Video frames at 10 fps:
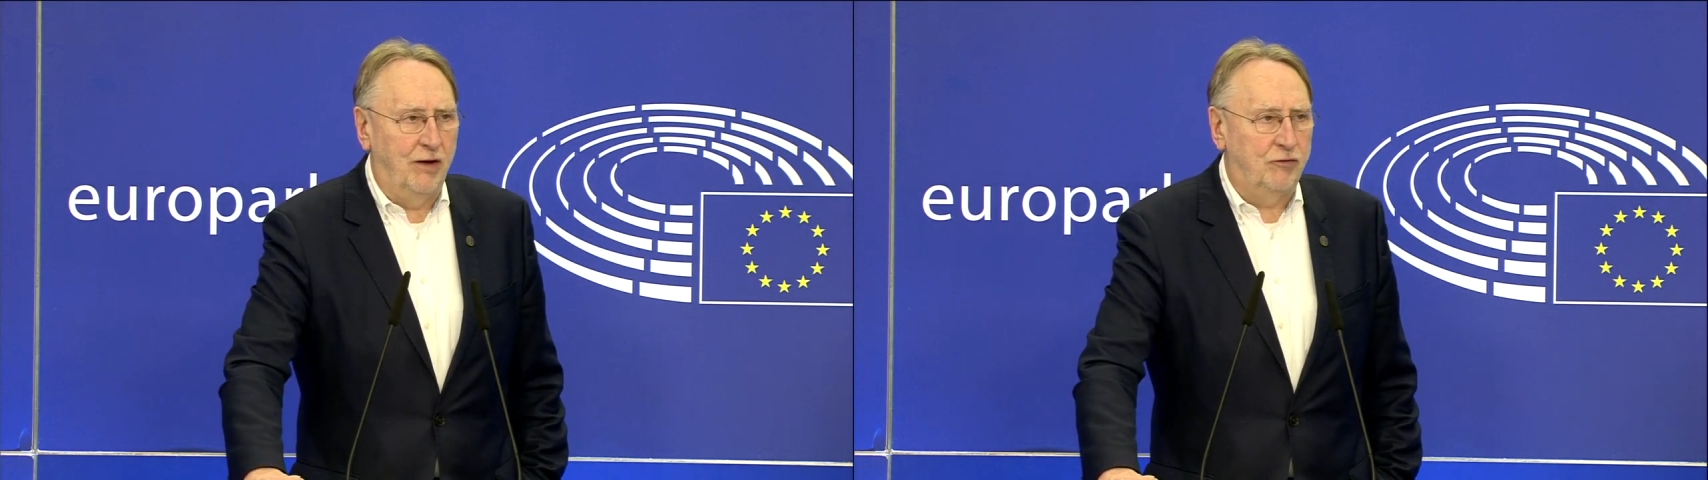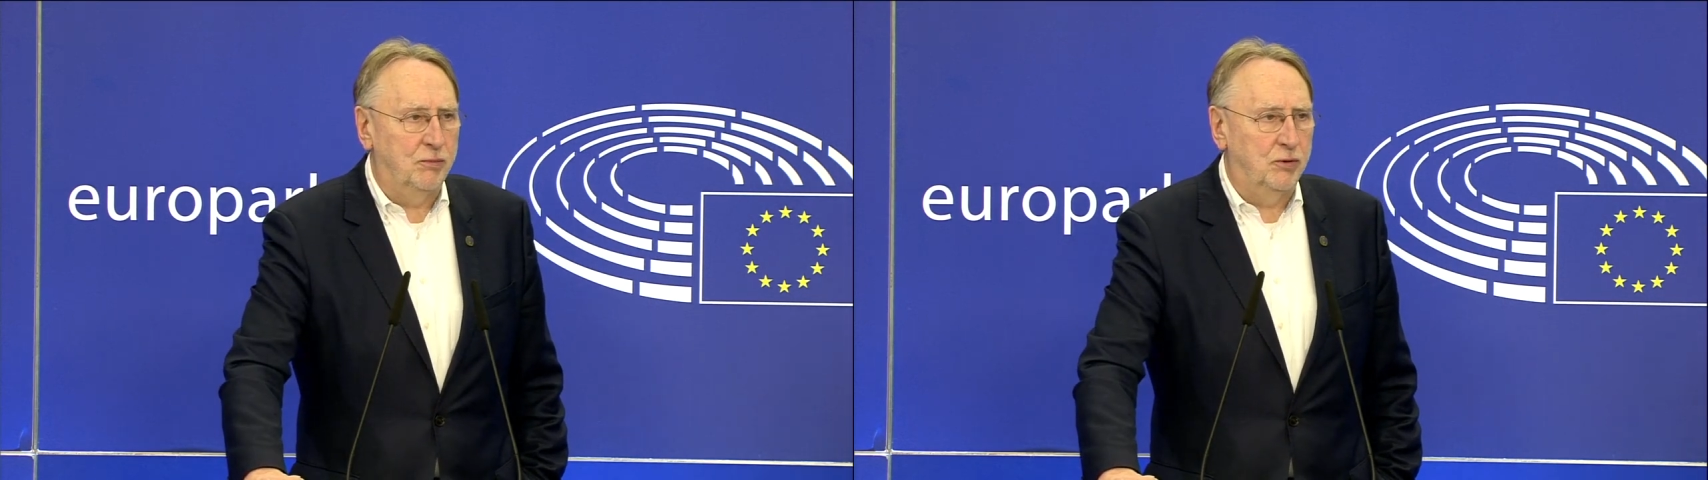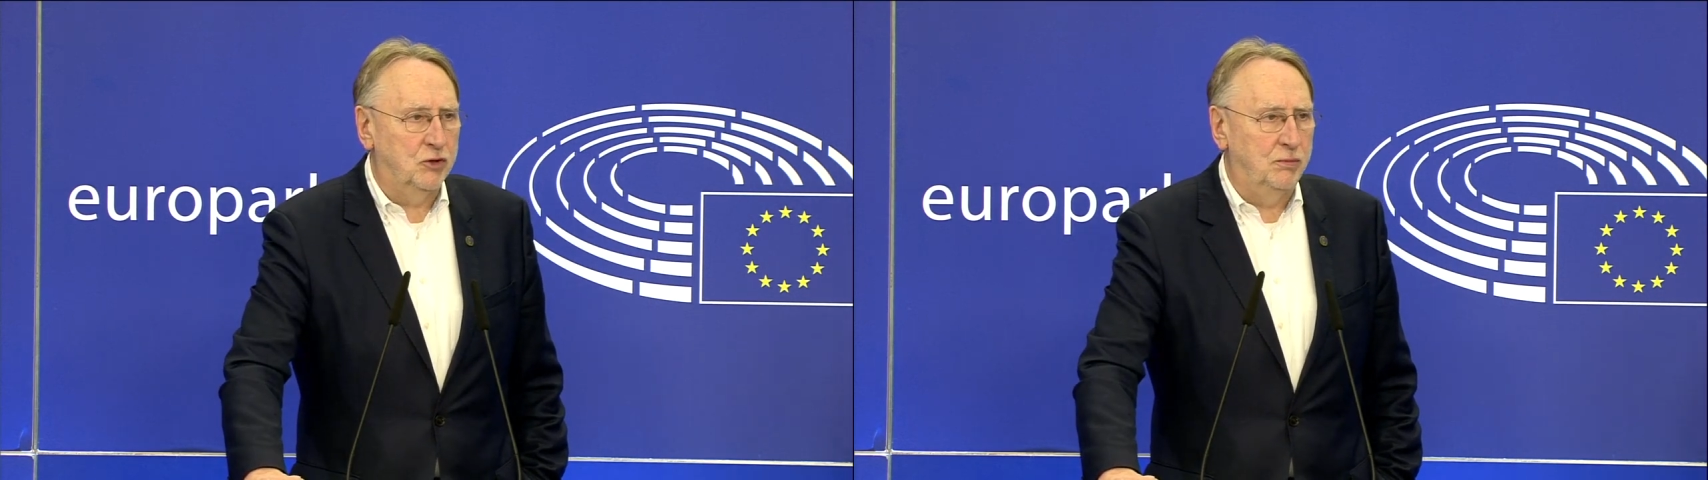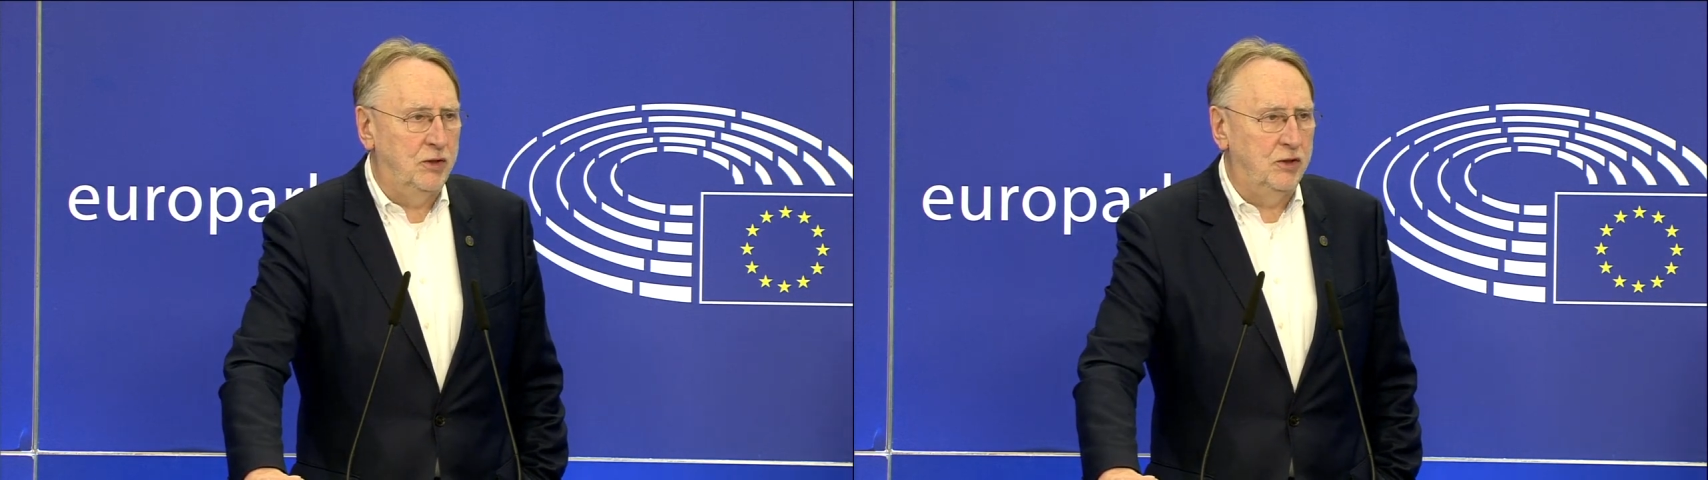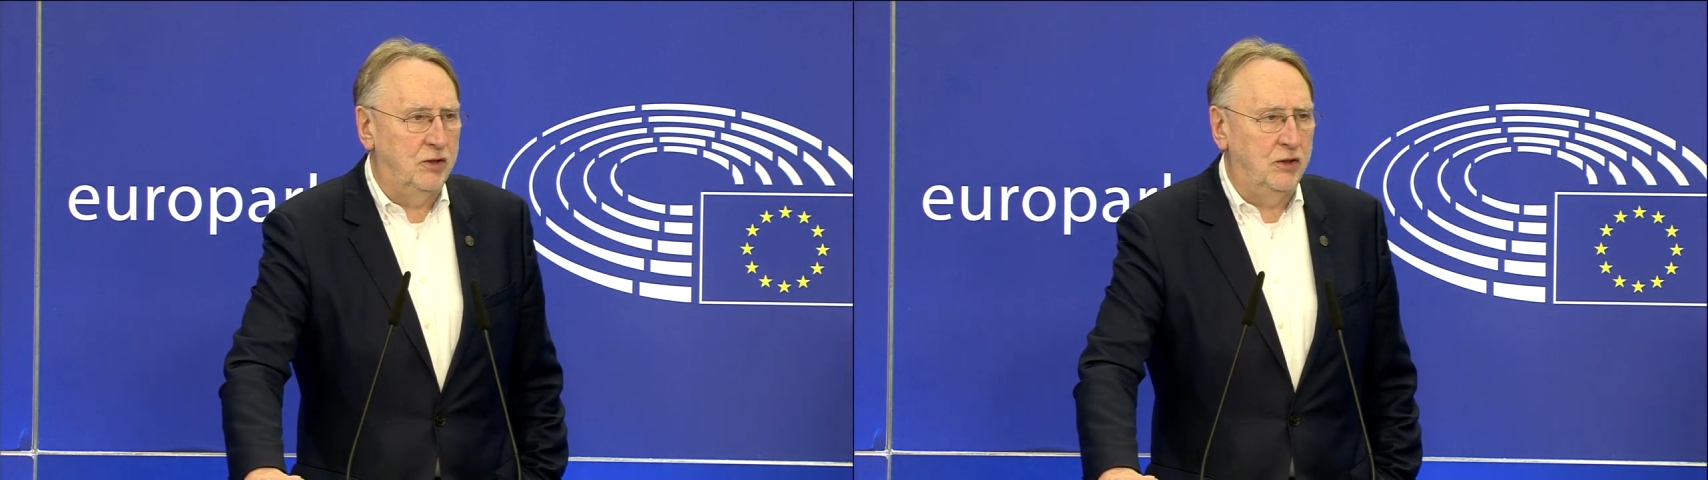have the
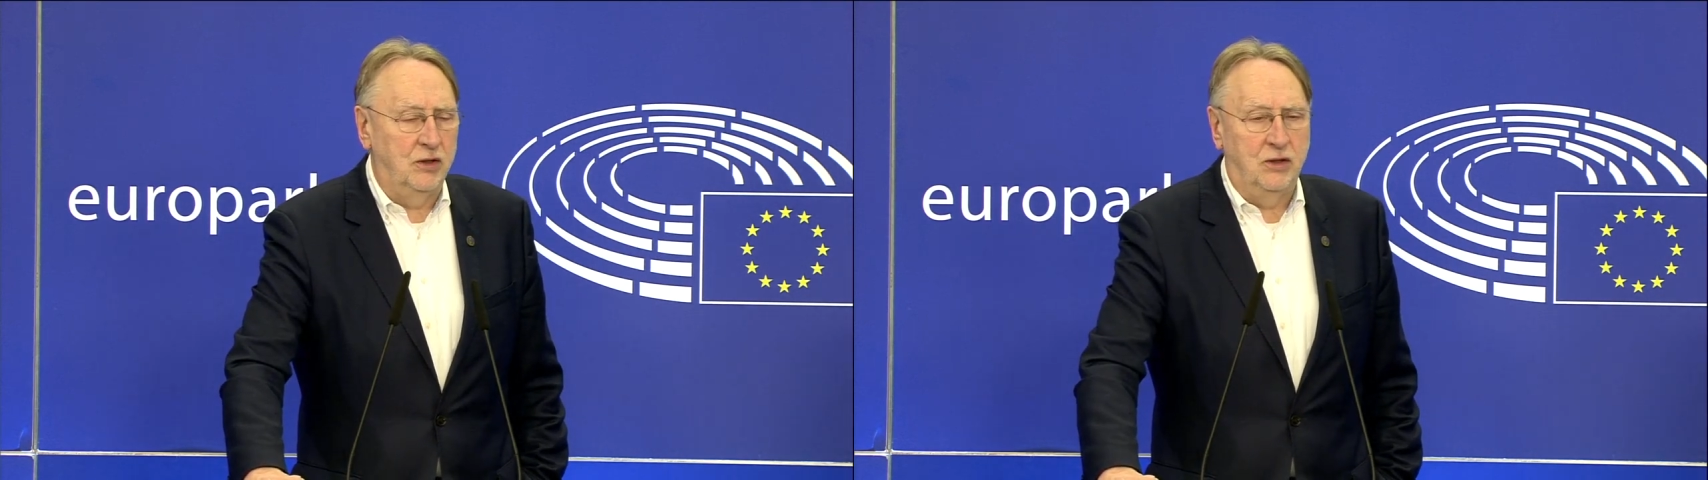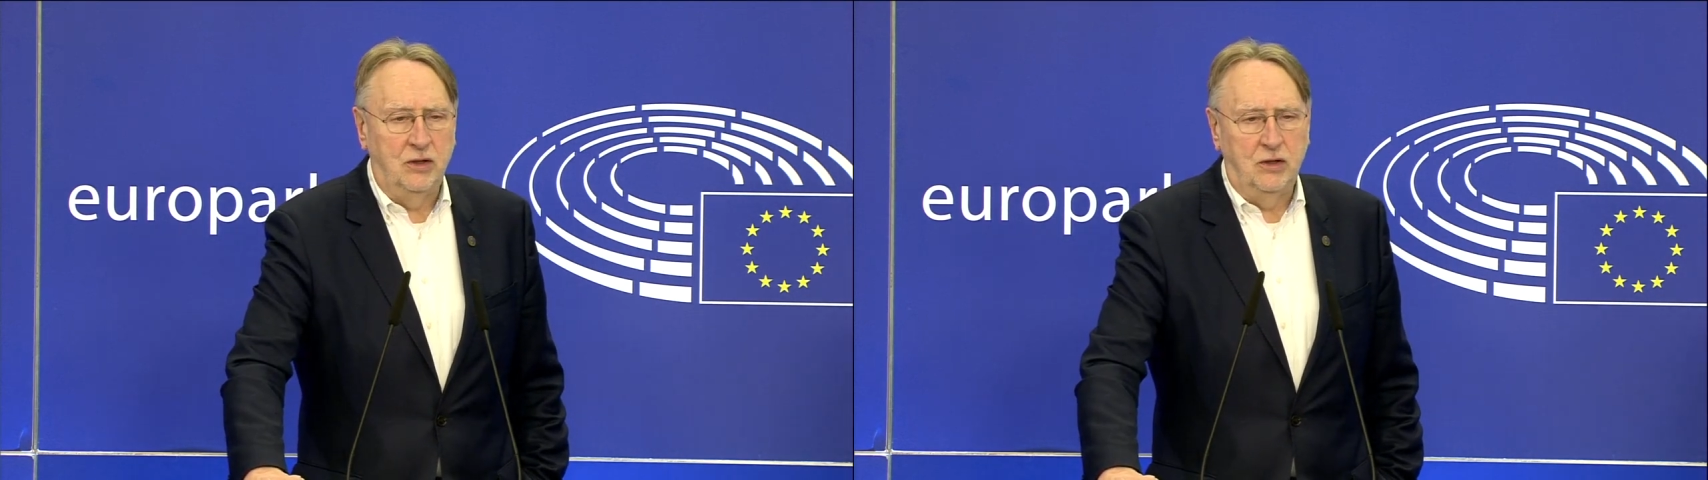possibility